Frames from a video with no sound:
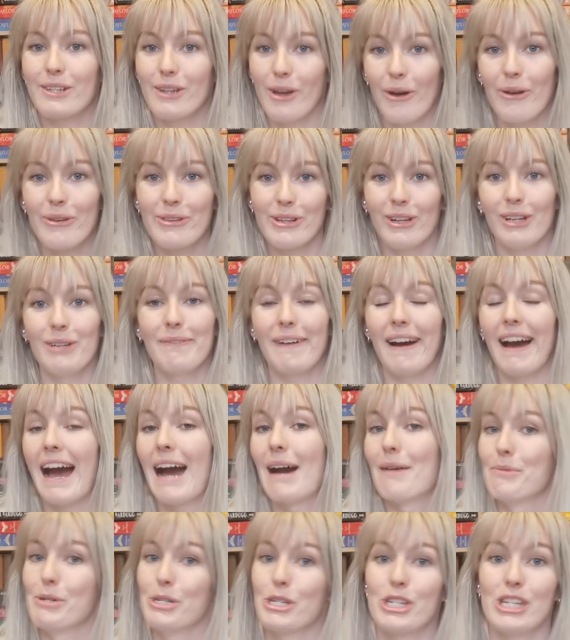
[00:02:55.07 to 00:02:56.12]
goes on about
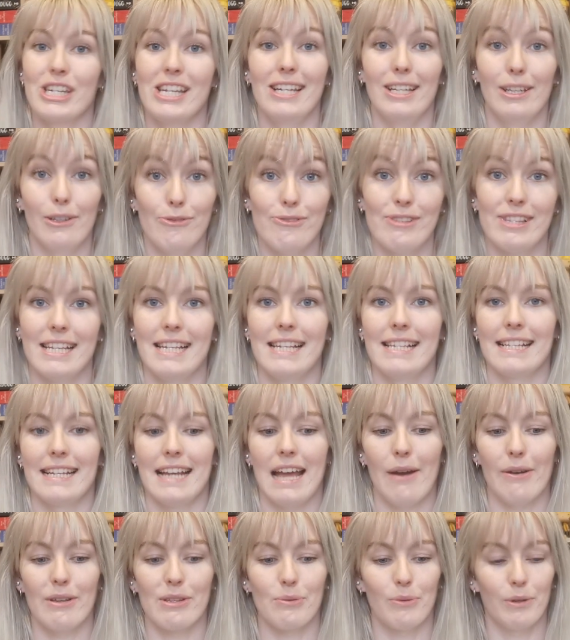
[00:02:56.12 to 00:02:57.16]
how much she loves these and
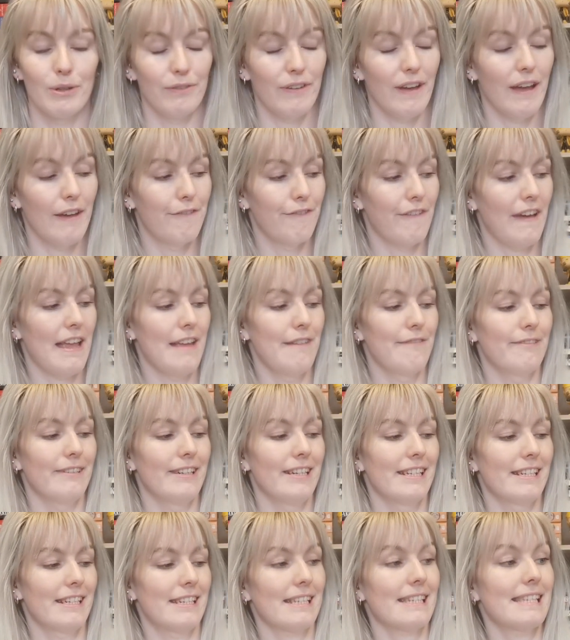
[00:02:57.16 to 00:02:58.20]
how it's one of her
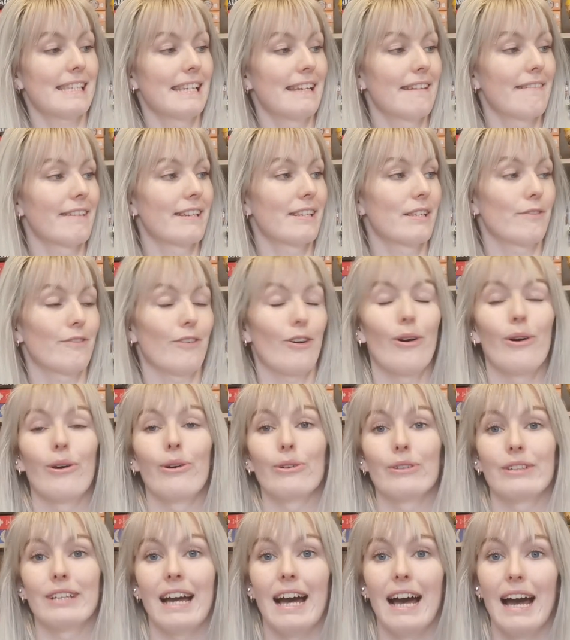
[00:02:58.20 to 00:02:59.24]
favourite series of
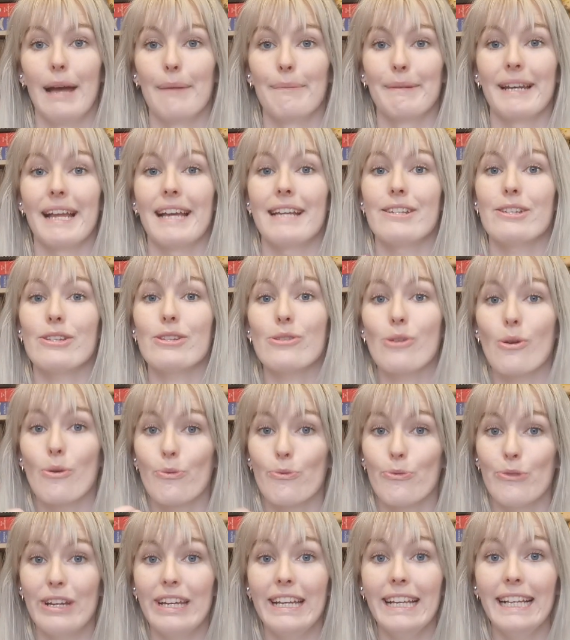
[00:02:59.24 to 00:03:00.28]
all time, and I just
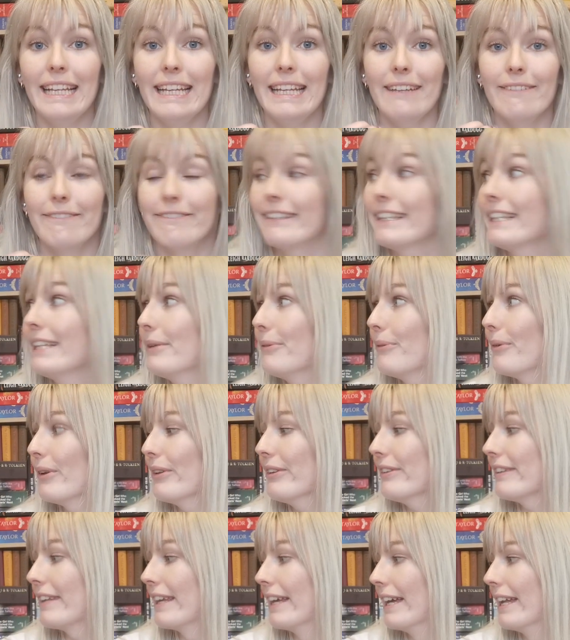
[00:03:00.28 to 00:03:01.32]
really, really
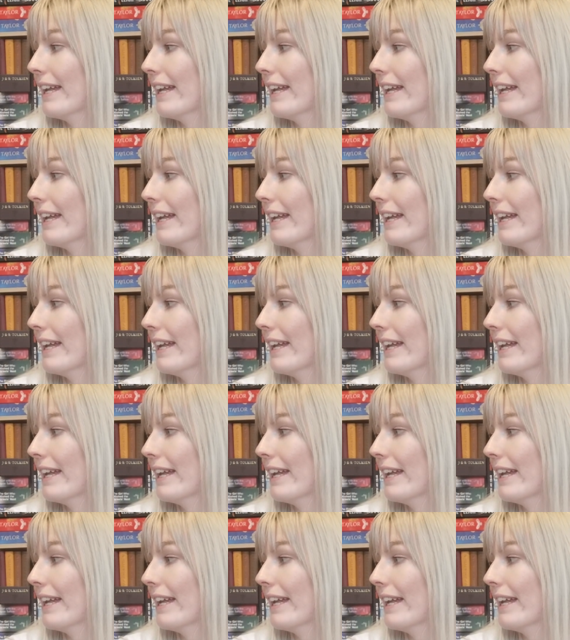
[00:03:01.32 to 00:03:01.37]
want